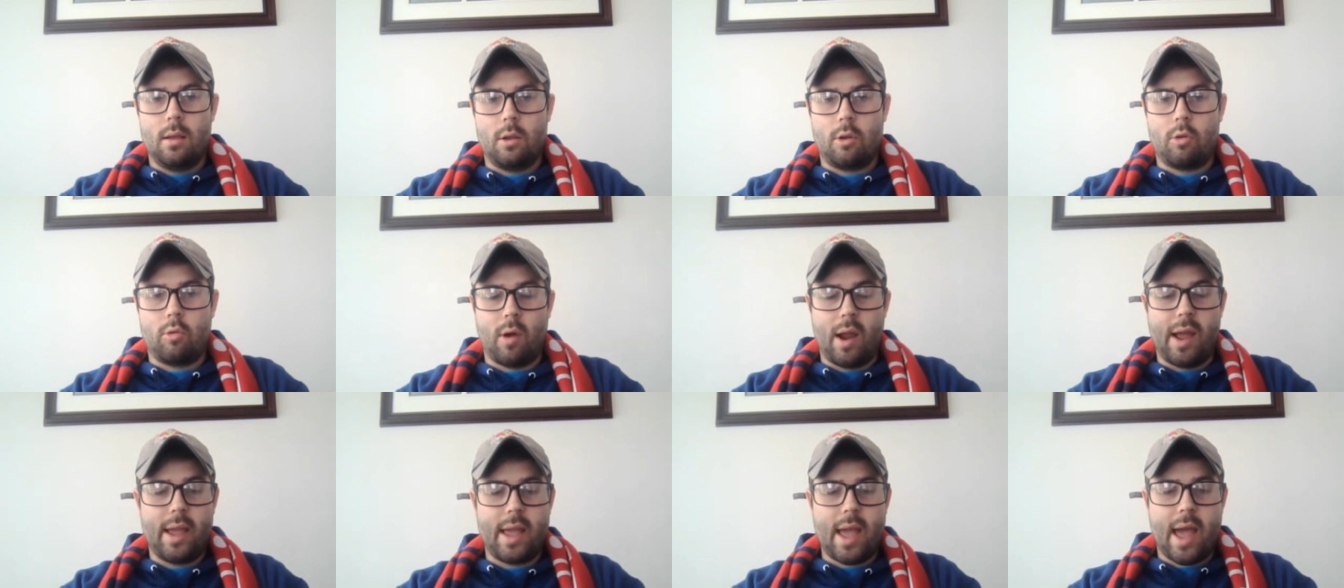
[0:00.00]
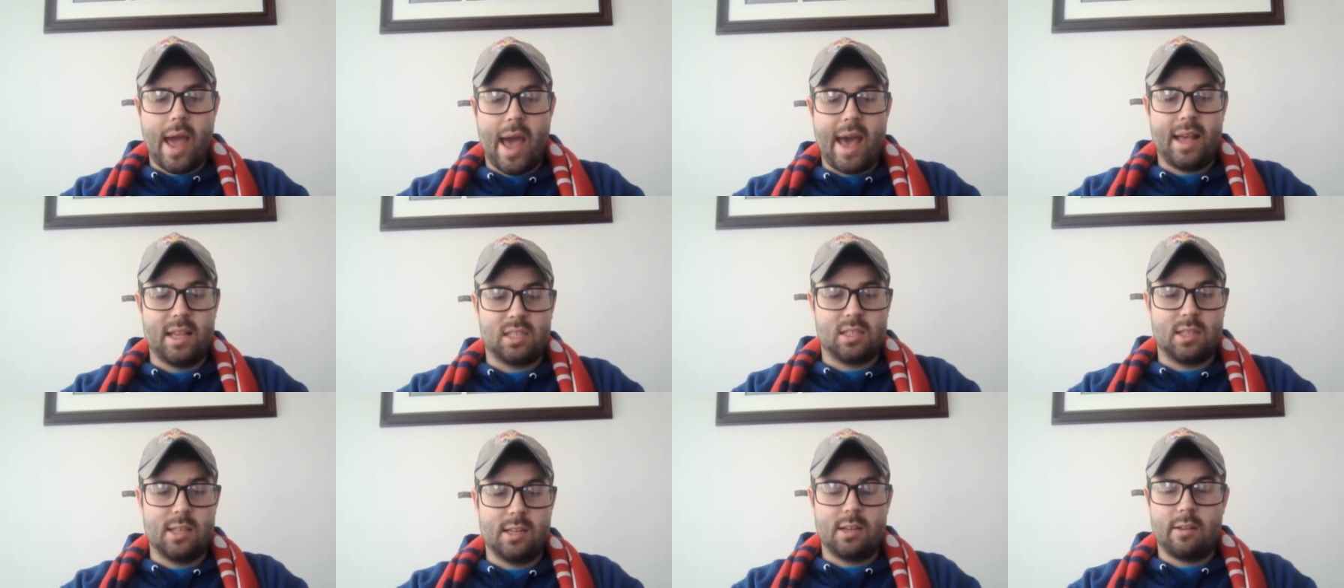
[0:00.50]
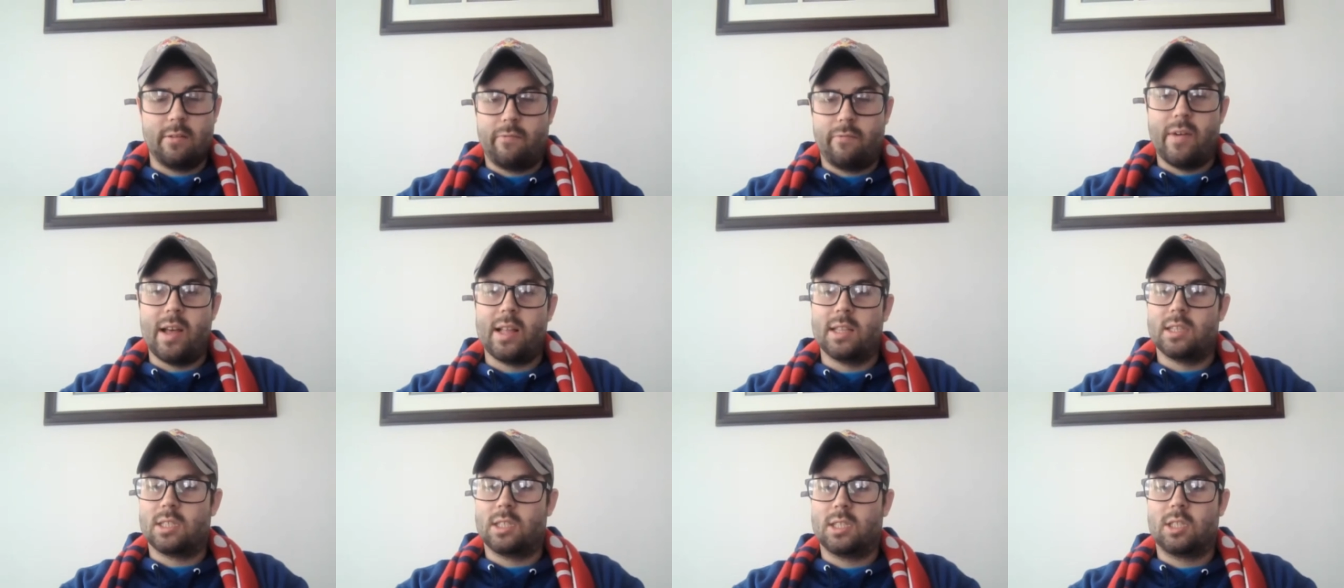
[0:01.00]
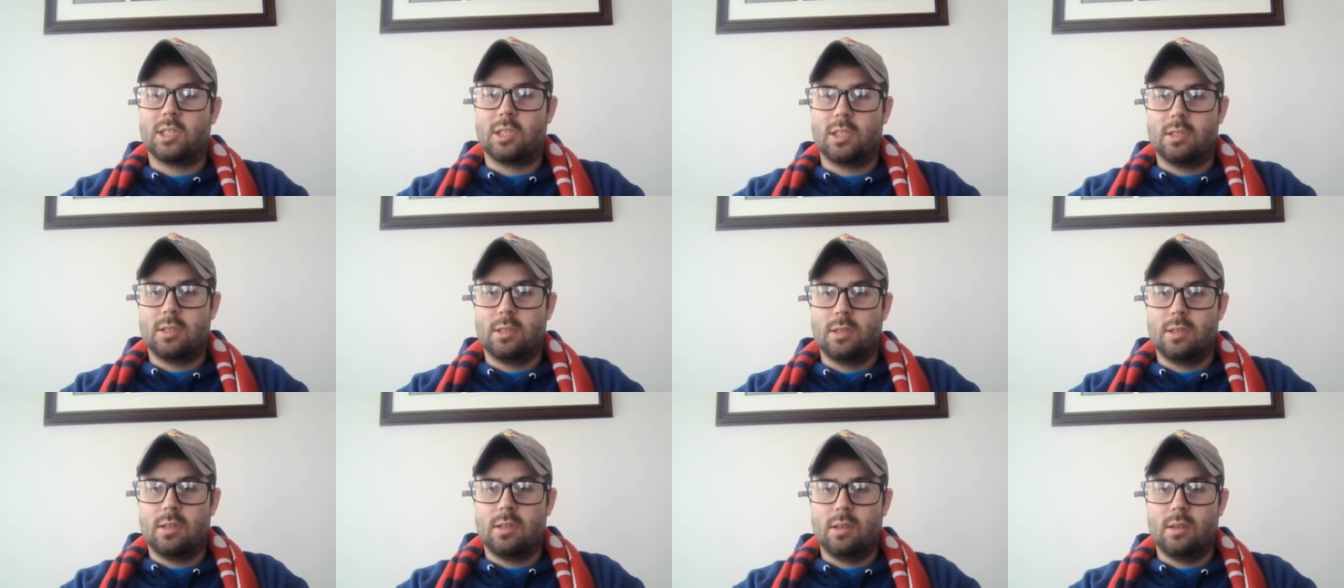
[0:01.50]
Greg has the defense
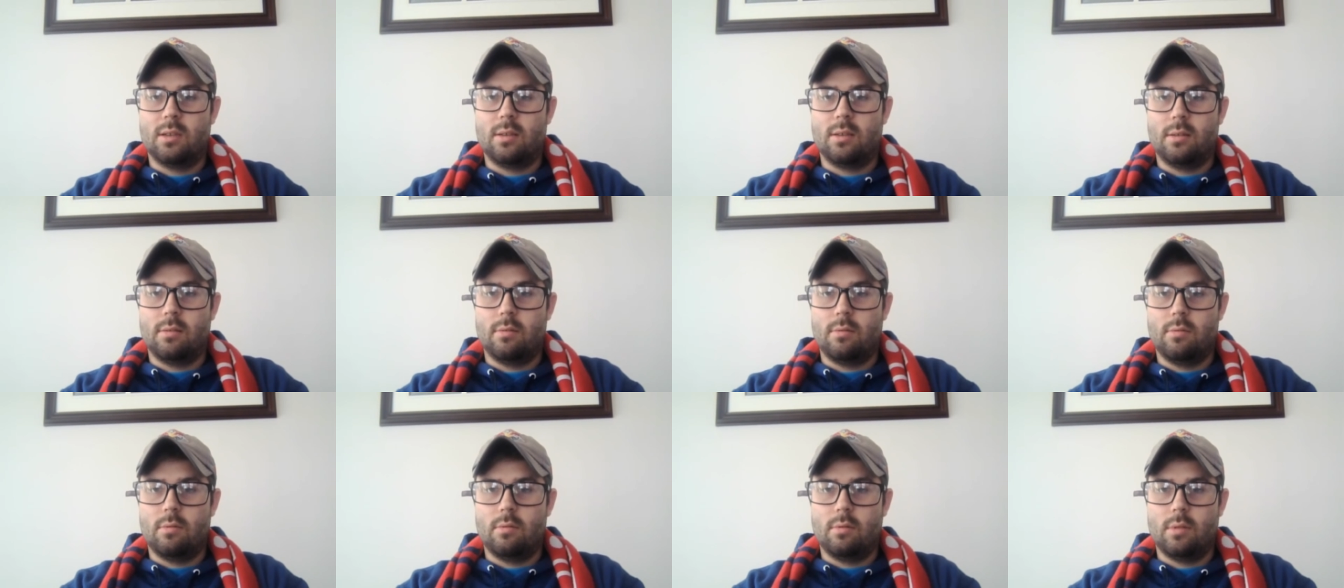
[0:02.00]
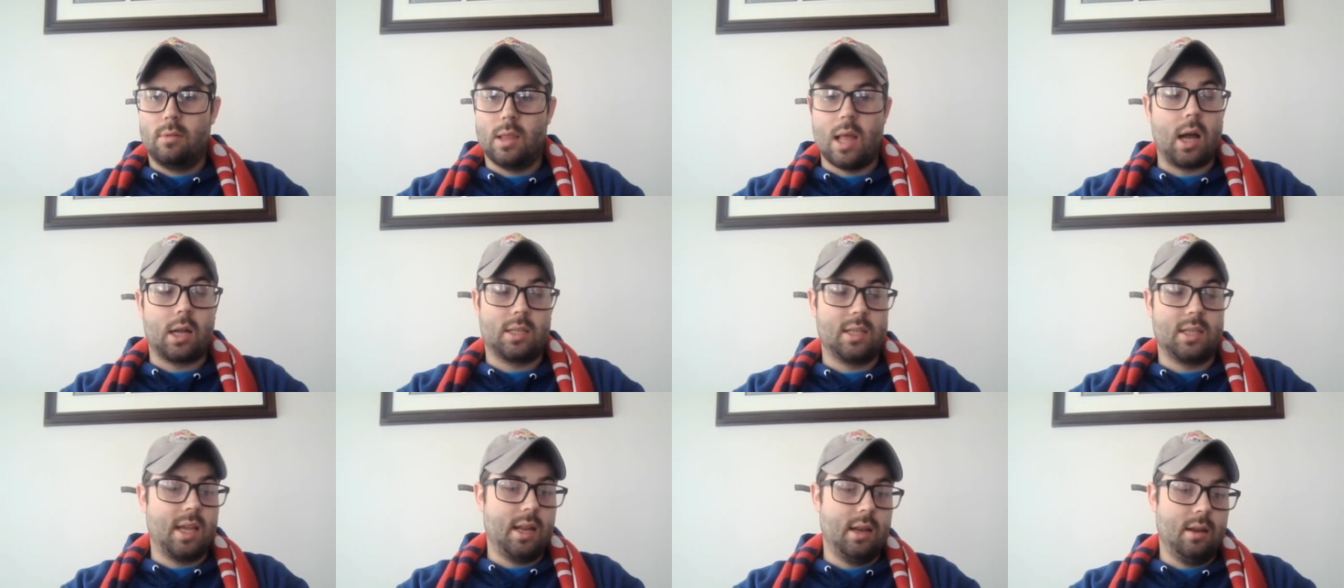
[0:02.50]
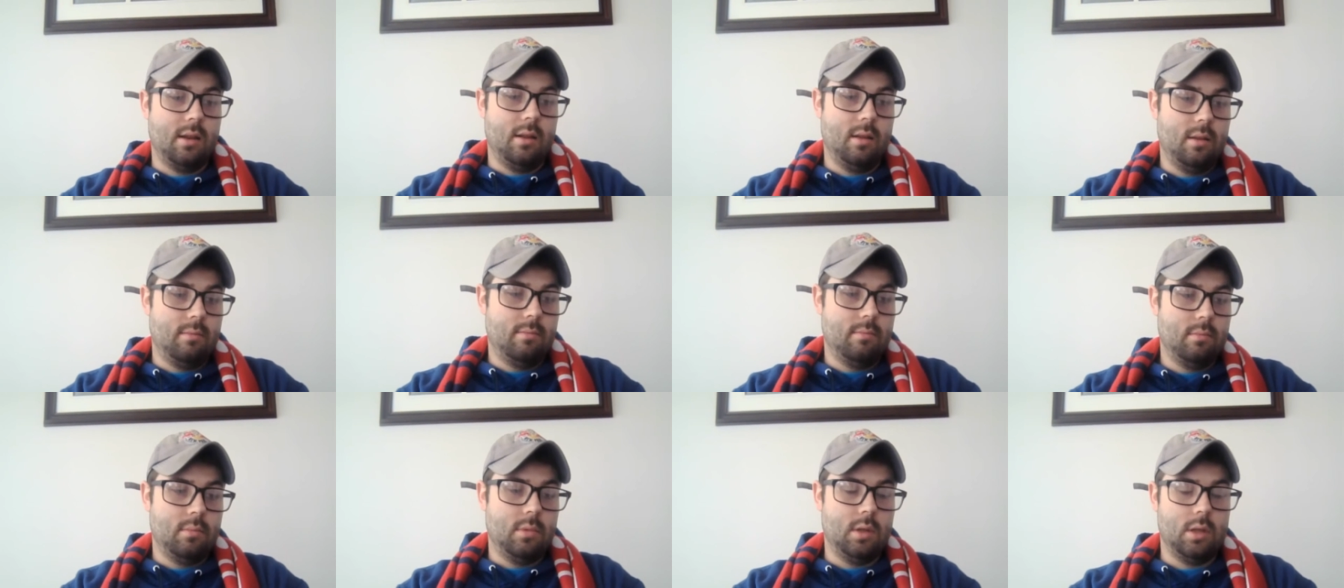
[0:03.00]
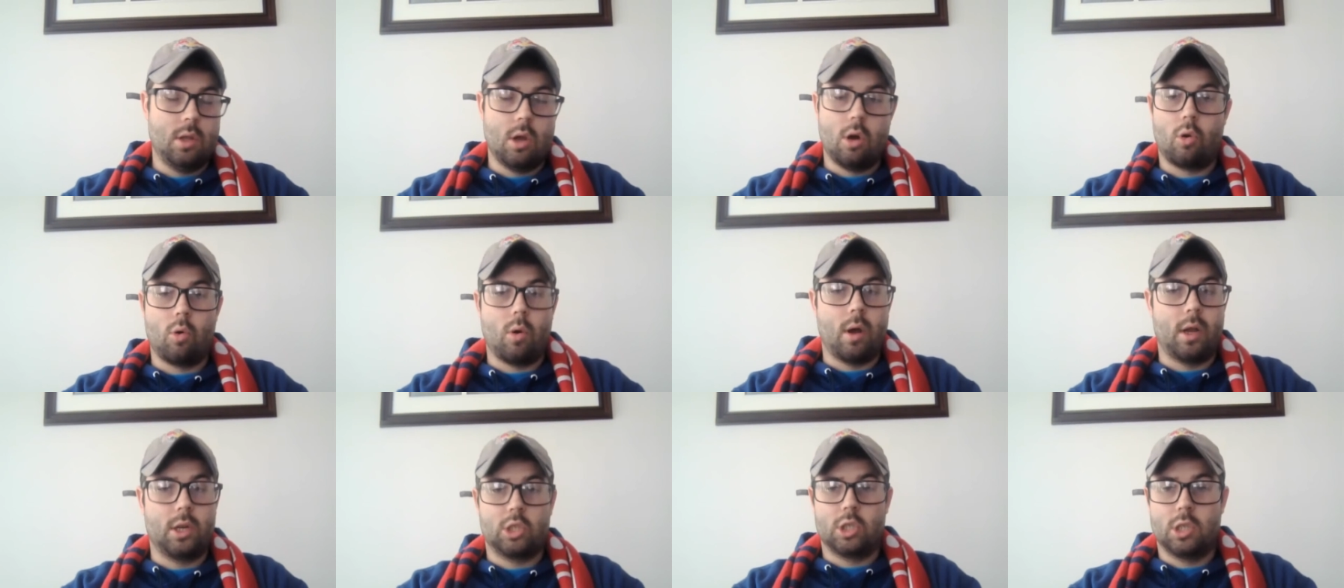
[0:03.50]
locked in. No
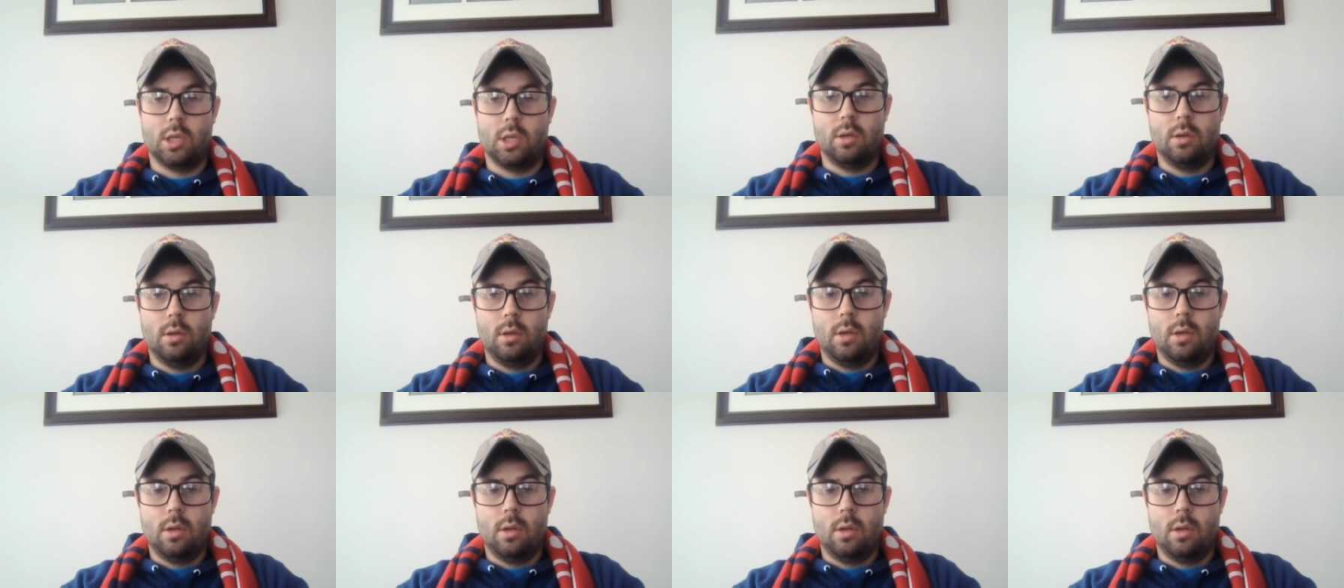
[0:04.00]
question.